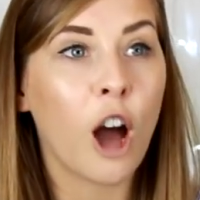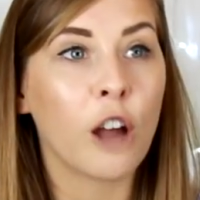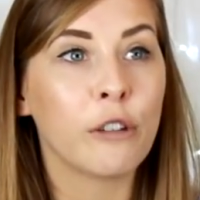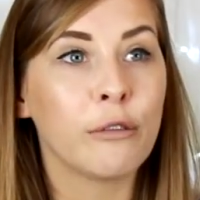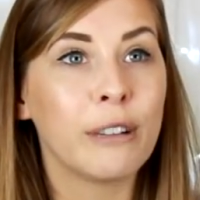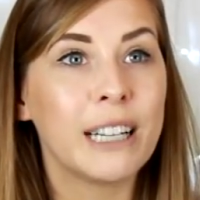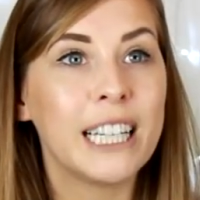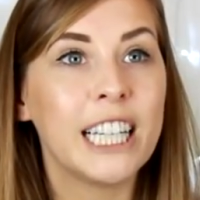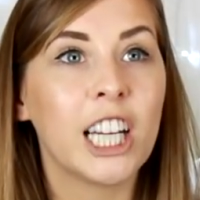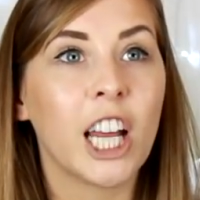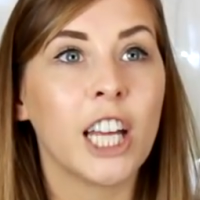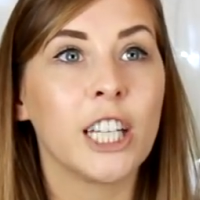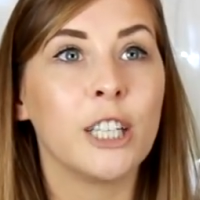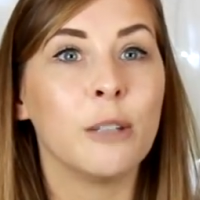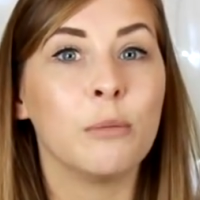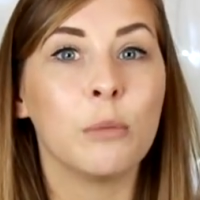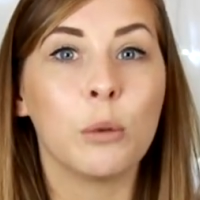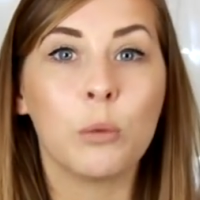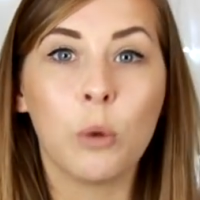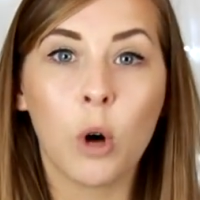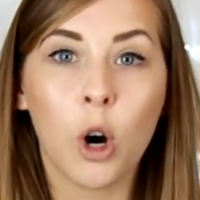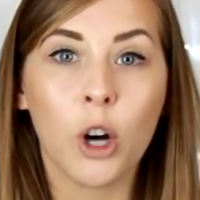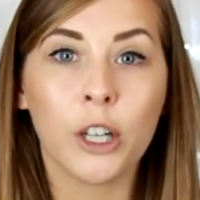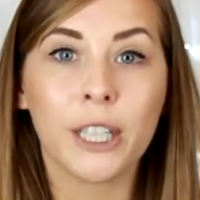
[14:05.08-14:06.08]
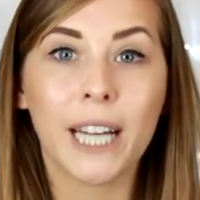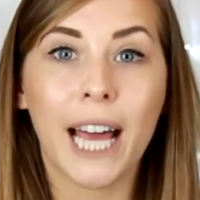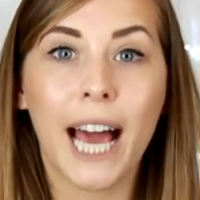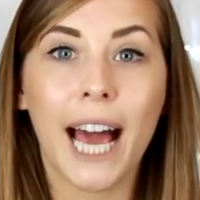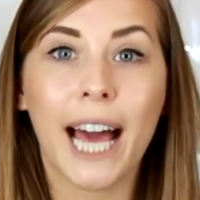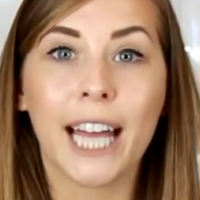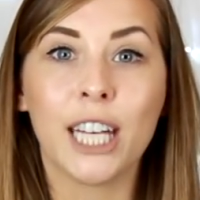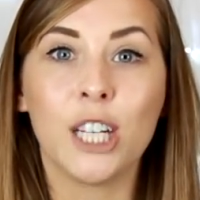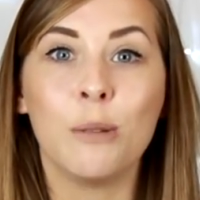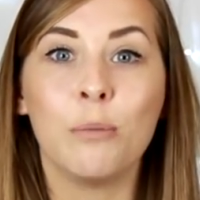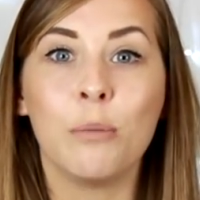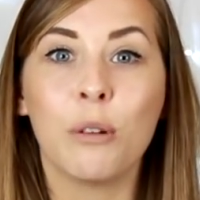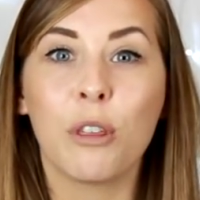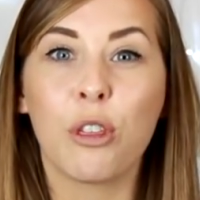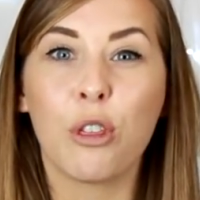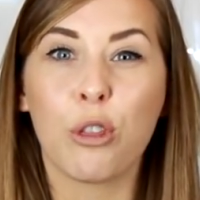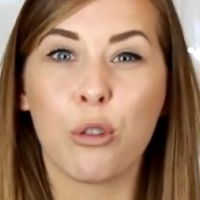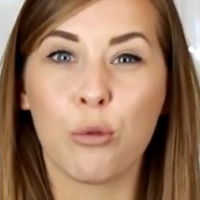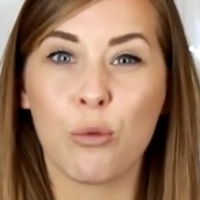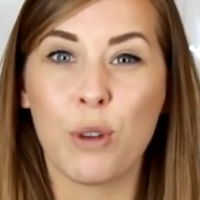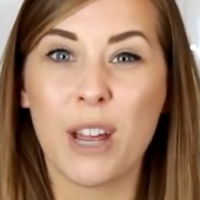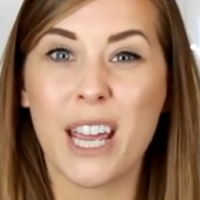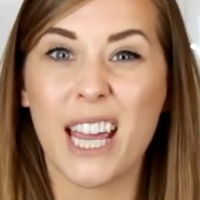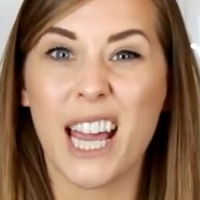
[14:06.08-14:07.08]
I really like number one and number
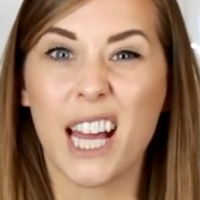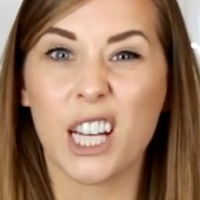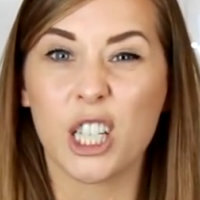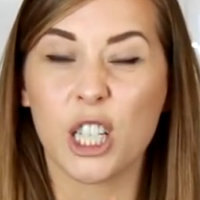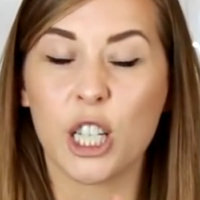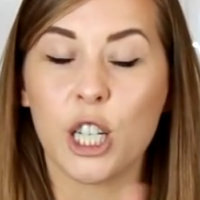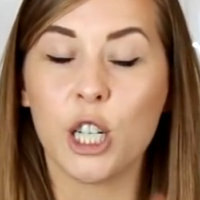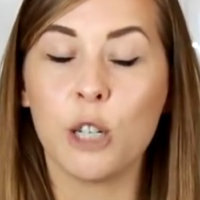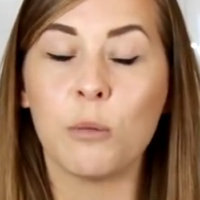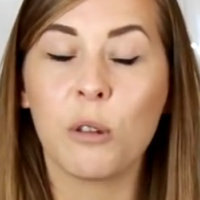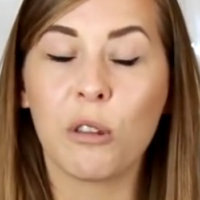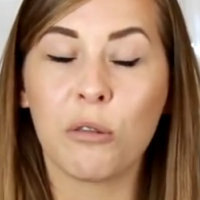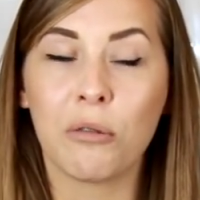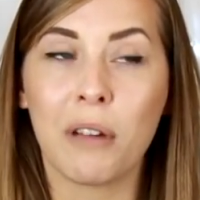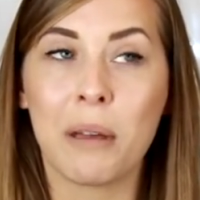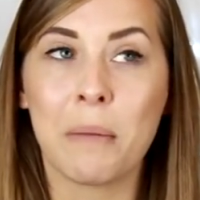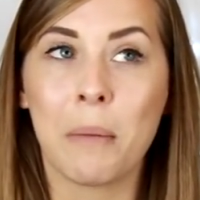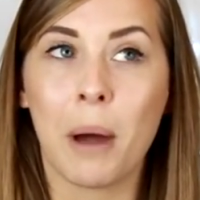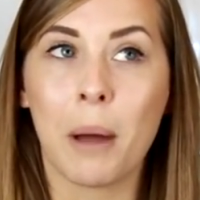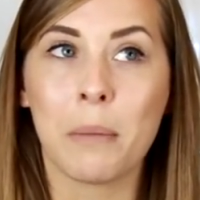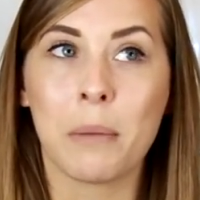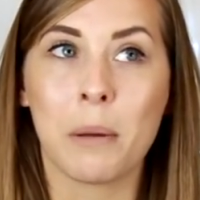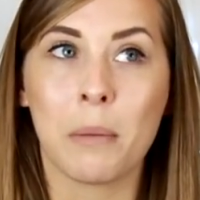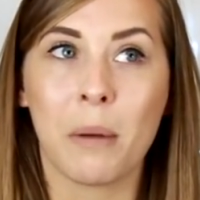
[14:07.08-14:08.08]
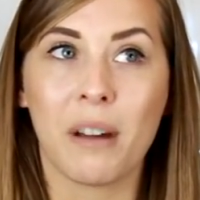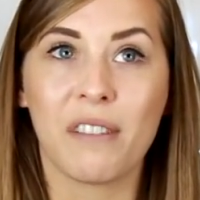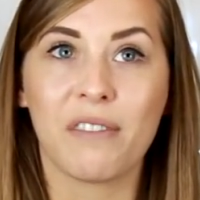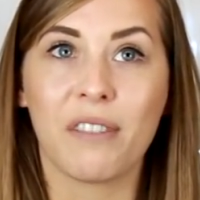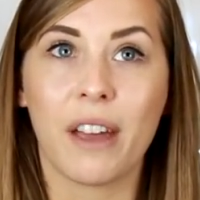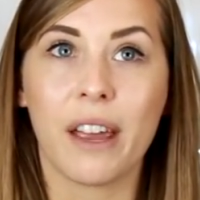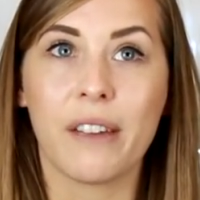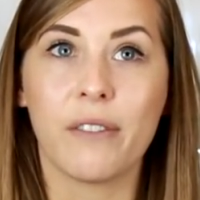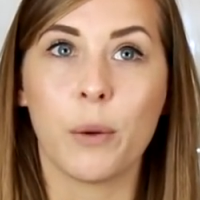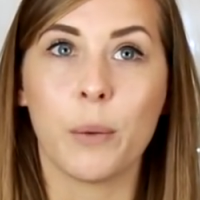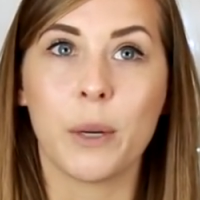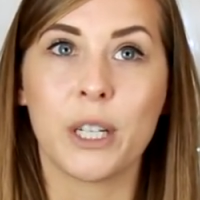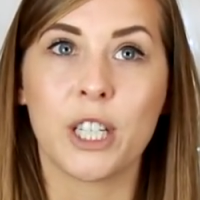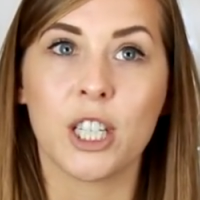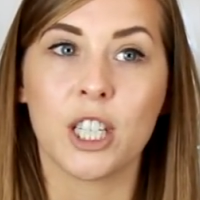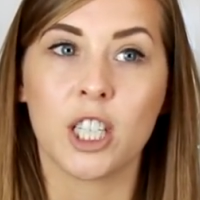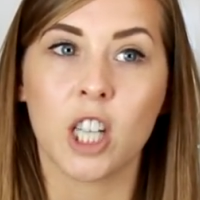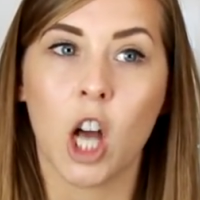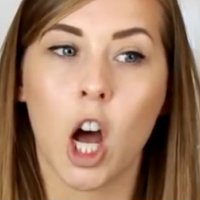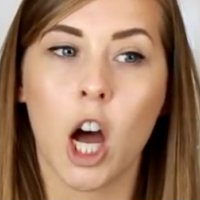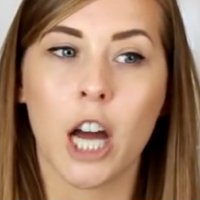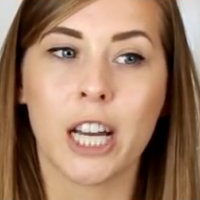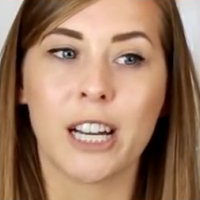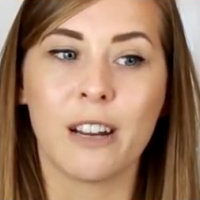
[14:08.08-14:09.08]
three. Actually, number three might be my favourite, which
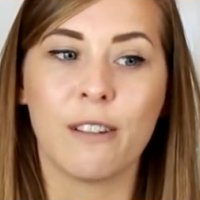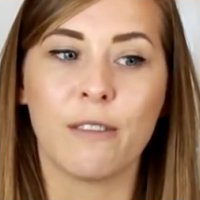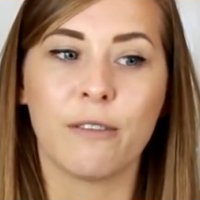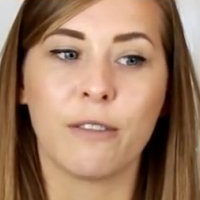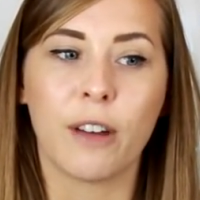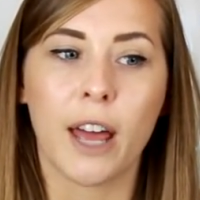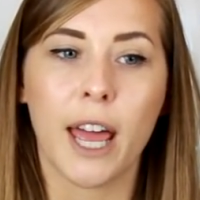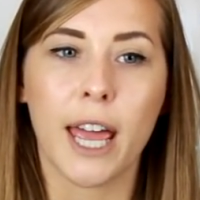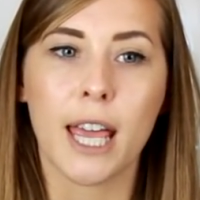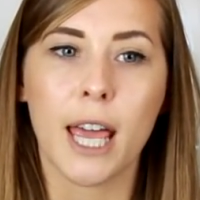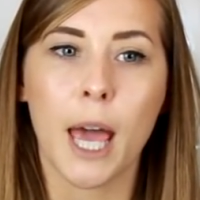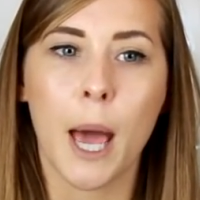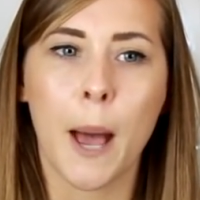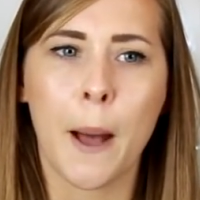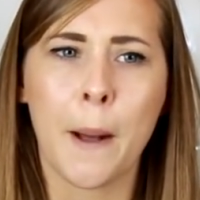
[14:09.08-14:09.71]
is kind of a,